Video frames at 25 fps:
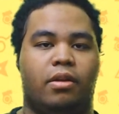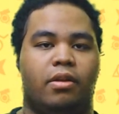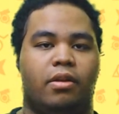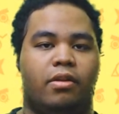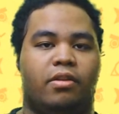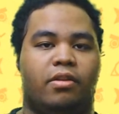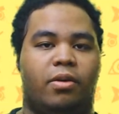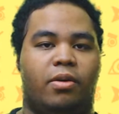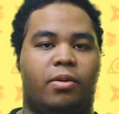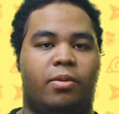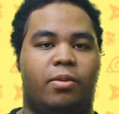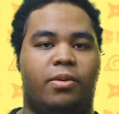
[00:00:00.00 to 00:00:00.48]

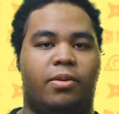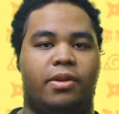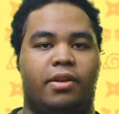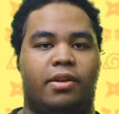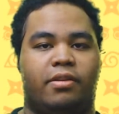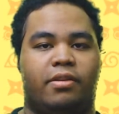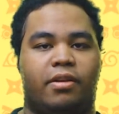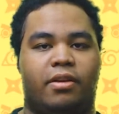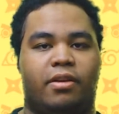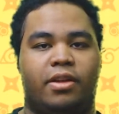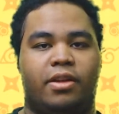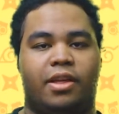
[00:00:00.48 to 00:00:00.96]
So when they
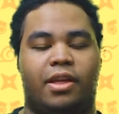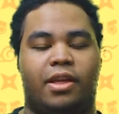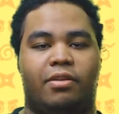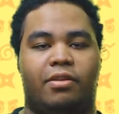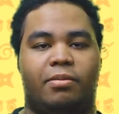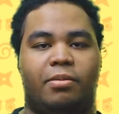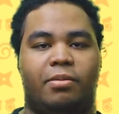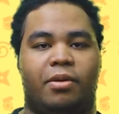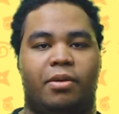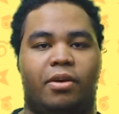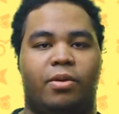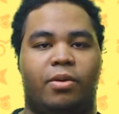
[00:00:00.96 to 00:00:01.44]
start to get
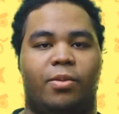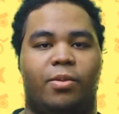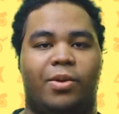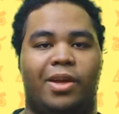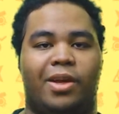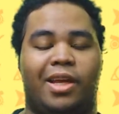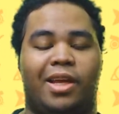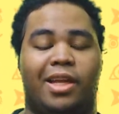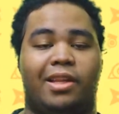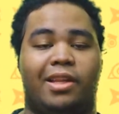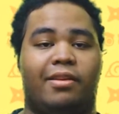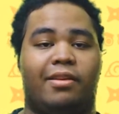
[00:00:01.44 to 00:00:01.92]
sparring,
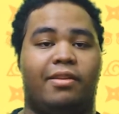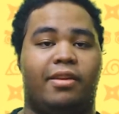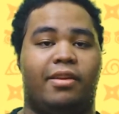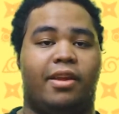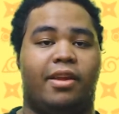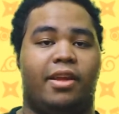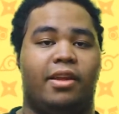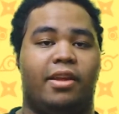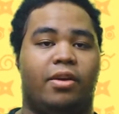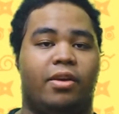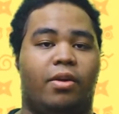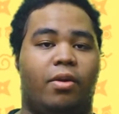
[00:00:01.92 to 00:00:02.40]
we get to
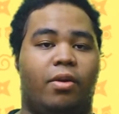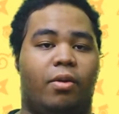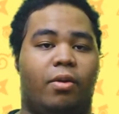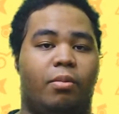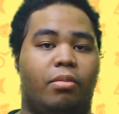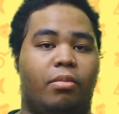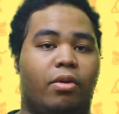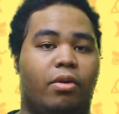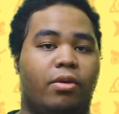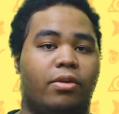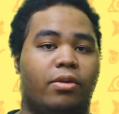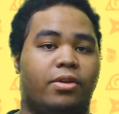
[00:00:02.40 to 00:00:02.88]
see,
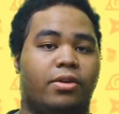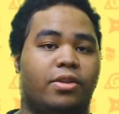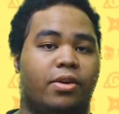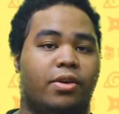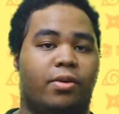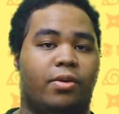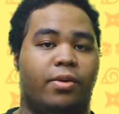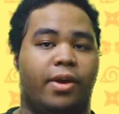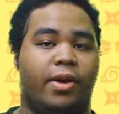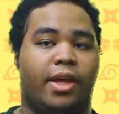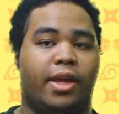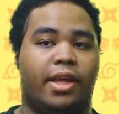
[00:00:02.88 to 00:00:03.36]

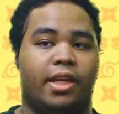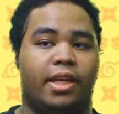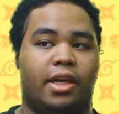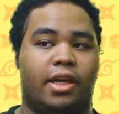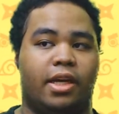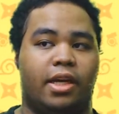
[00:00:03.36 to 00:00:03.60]
Boruto and